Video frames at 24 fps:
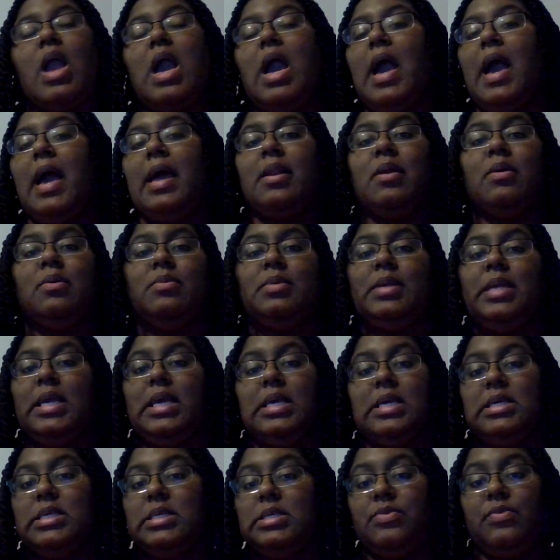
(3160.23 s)
I don't
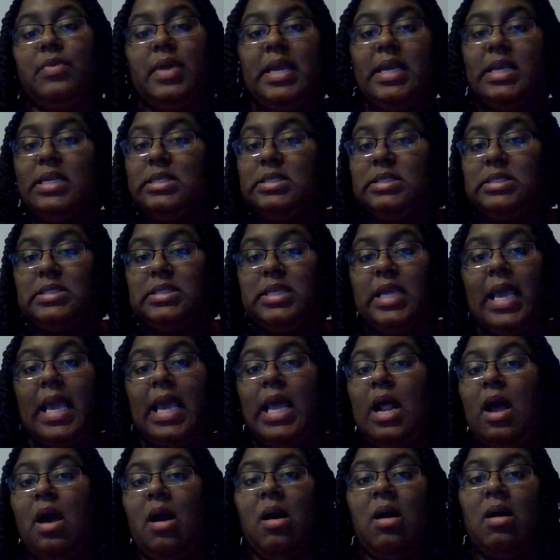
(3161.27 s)
get good rest
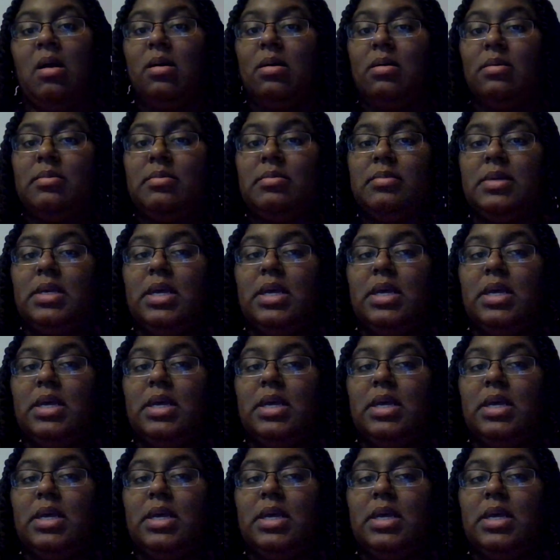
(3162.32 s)
at all.